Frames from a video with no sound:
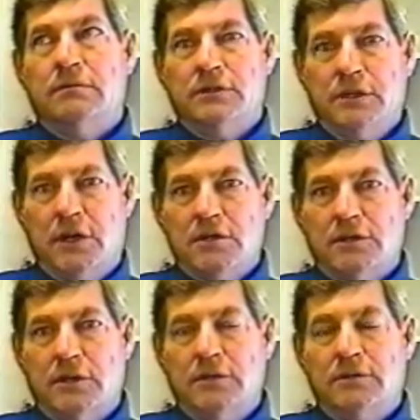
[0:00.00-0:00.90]
zinc
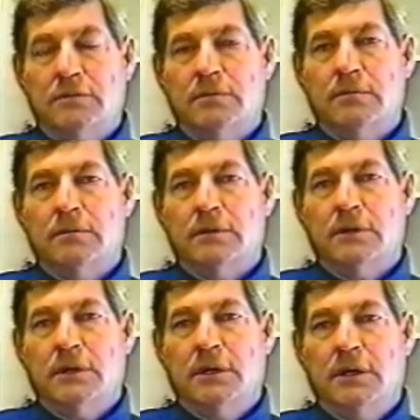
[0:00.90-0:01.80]
oxides,
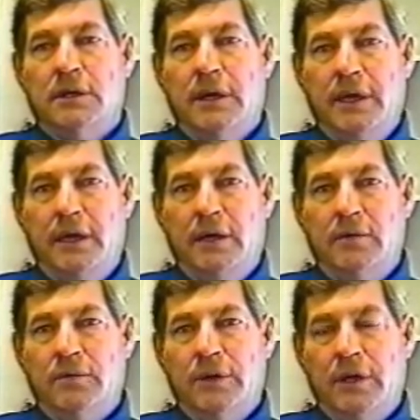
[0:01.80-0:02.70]

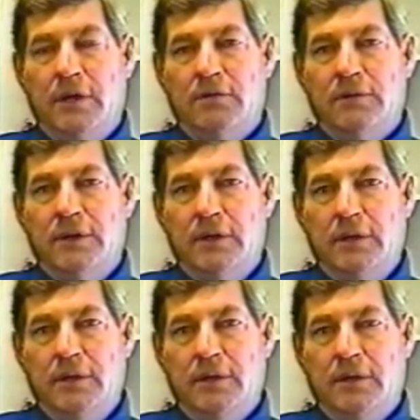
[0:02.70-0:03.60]
and we have
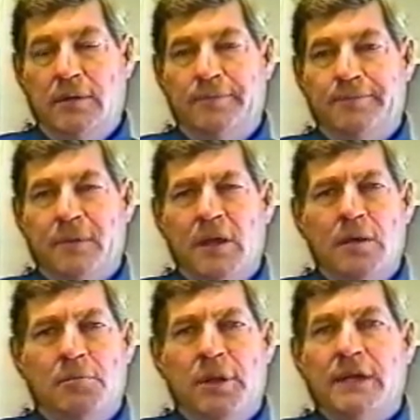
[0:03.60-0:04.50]
a
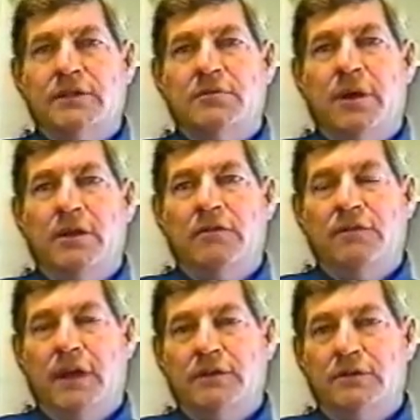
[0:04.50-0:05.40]
plastic
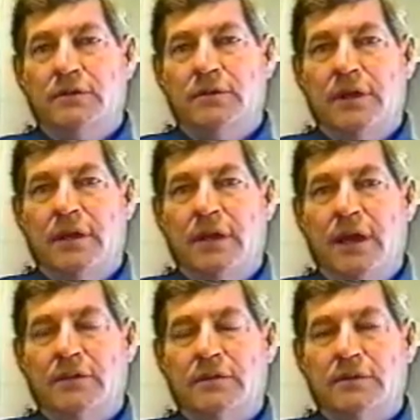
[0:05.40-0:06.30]
manufacturer that
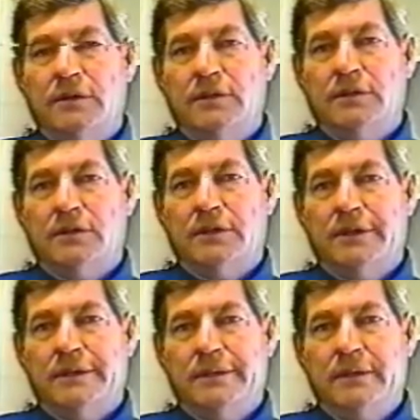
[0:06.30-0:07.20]
actually is
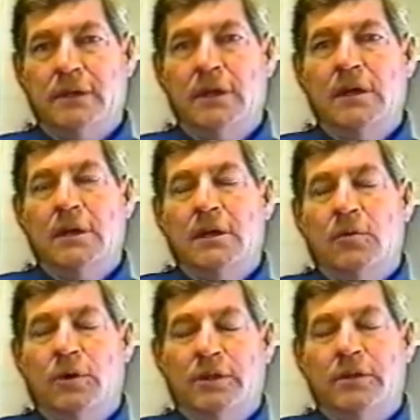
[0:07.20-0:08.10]
collecting
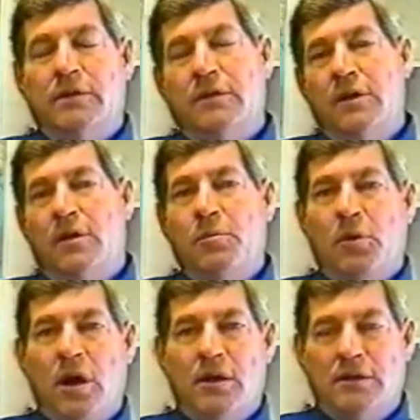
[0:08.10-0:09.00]
what their
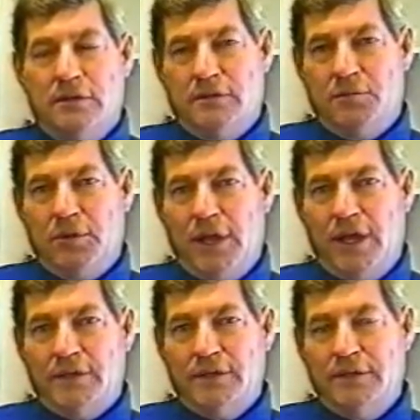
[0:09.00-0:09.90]
product is the
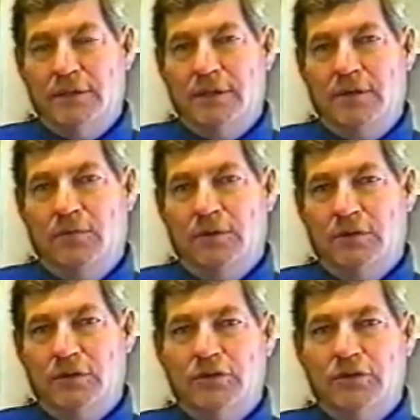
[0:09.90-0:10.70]
plastic, and what they're